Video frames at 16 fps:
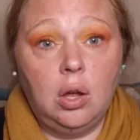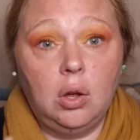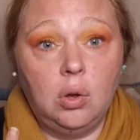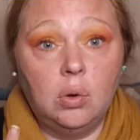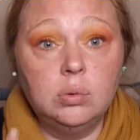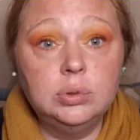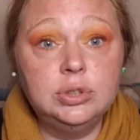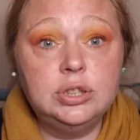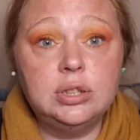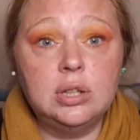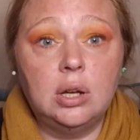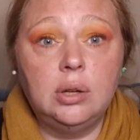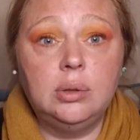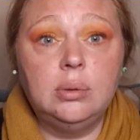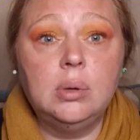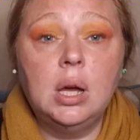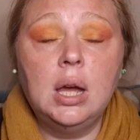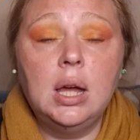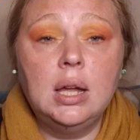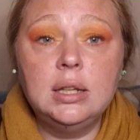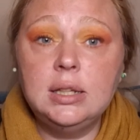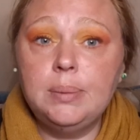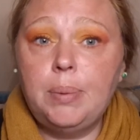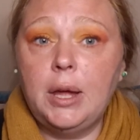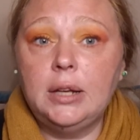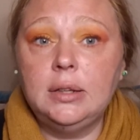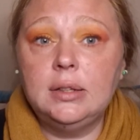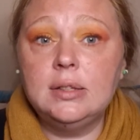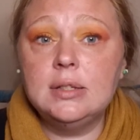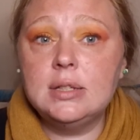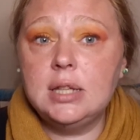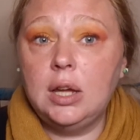also
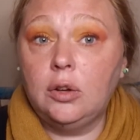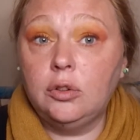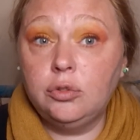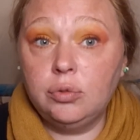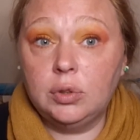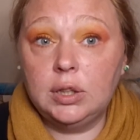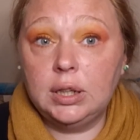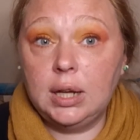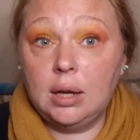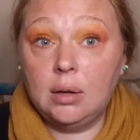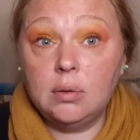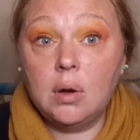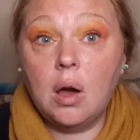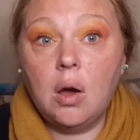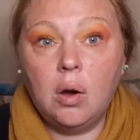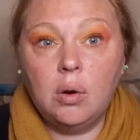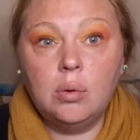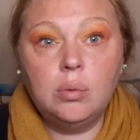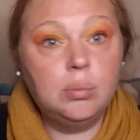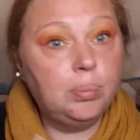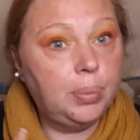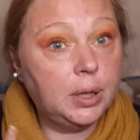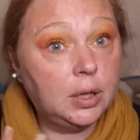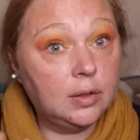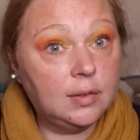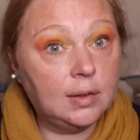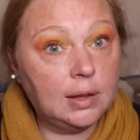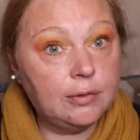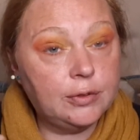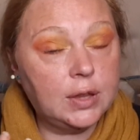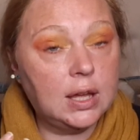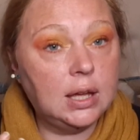dependency on drug and alcohol, because
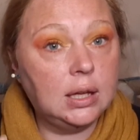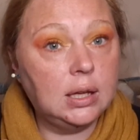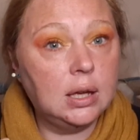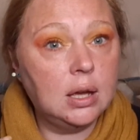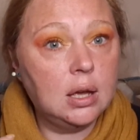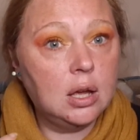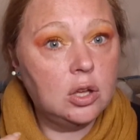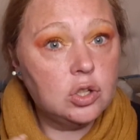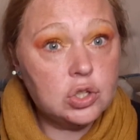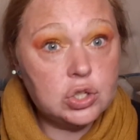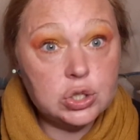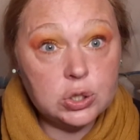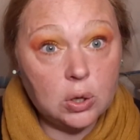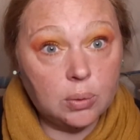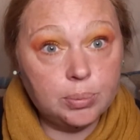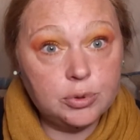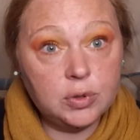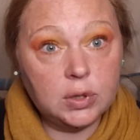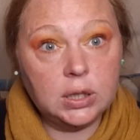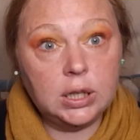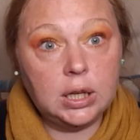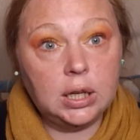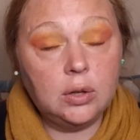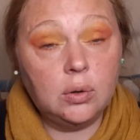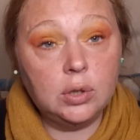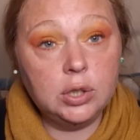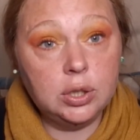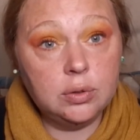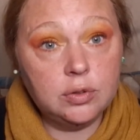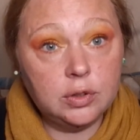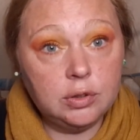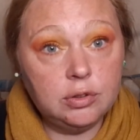if they stop drinking or
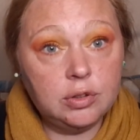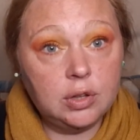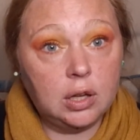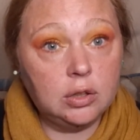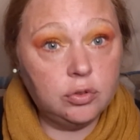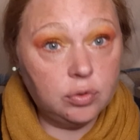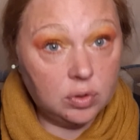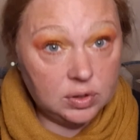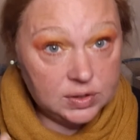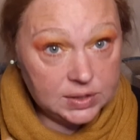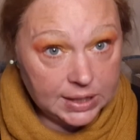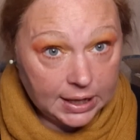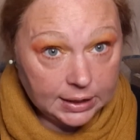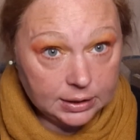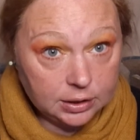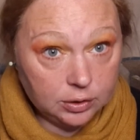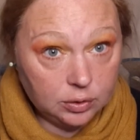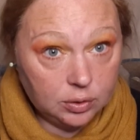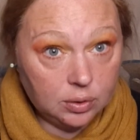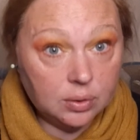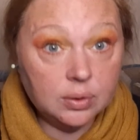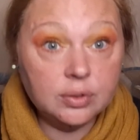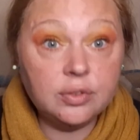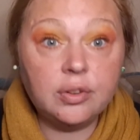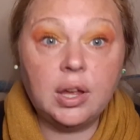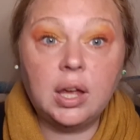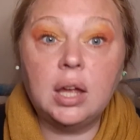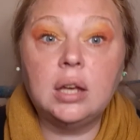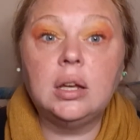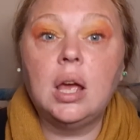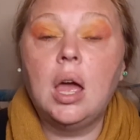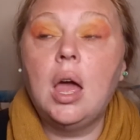using certain drugs, that can cause
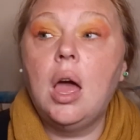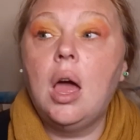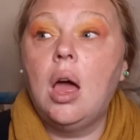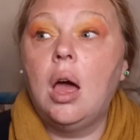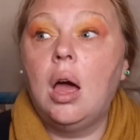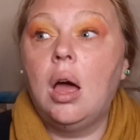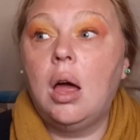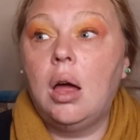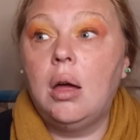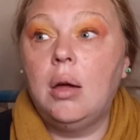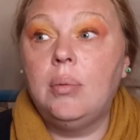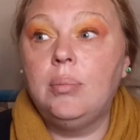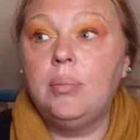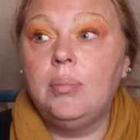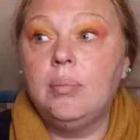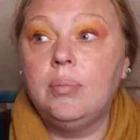it. Well,